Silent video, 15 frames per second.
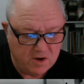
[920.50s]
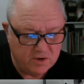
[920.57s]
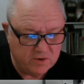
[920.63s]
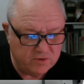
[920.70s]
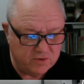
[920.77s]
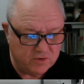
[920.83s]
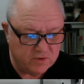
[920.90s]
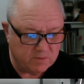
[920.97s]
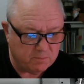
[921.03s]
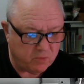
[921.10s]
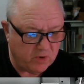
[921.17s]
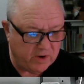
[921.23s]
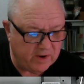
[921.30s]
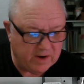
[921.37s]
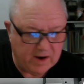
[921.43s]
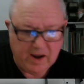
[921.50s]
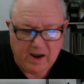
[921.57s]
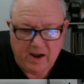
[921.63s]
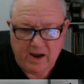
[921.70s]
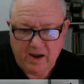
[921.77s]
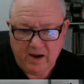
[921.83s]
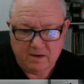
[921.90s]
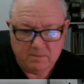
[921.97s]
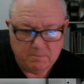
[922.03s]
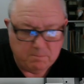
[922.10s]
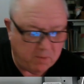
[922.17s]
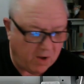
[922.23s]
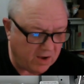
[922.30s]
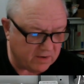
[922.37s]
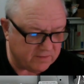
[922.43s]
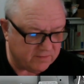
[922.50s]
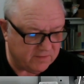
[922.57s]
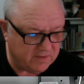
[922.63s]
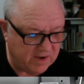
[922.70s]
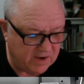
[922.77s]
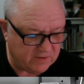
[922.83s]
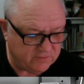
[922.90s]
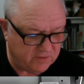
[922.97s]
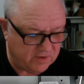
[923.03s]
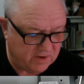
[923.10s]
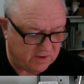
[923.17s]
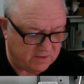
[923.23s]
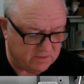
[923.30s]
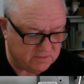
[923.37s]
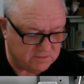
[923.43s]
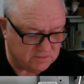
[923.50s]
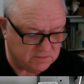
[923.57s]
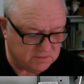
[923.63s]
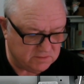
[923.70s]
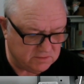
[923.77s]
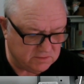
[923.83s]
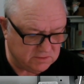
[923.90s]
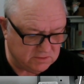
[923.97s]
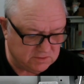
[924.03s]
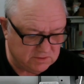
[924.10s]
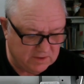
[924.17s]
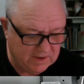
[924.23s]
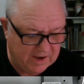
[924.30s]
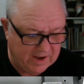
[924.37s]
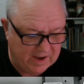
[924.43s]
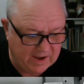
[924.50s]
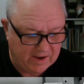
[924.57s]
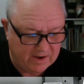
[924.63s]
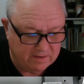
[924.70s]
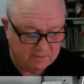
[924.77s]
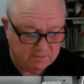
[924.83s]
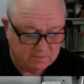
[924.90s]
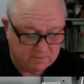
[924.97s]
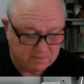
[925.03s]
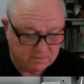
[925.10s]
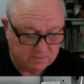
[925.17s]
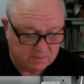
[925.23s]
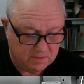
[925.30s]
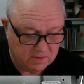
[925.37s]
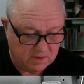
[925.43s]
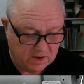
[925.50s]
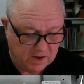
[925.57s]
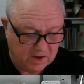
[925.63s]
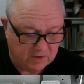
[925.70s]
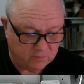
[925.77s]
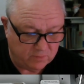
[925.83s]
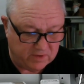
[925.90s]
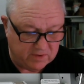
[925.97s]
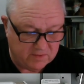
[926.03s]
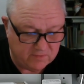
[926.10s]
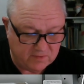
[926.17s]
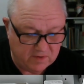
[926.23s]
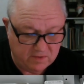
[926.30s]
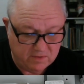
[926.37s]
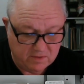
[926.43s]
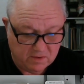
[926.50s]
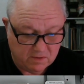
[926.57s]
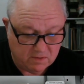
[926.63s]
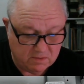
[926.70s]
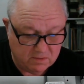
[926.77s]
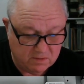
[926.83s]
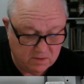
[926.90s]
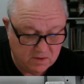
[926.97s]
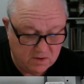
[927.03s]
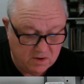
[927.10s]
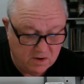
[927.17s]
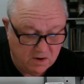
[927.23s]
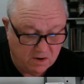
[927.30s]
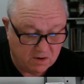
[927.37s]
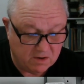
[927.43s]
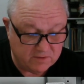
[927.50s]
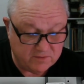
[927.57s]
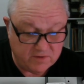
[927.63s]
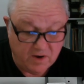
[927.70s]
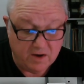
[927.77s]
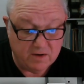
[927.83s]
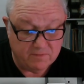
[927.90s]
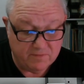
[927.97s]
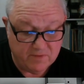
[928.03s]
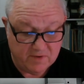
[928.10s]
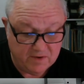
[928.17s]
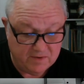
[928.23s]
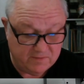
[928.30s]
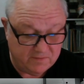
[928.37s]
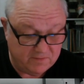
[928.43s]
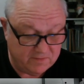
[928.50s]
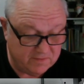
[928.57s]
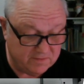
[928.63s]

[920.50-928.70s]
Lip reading: you can print a box to catch it in. And as we can see, there are a ton of these.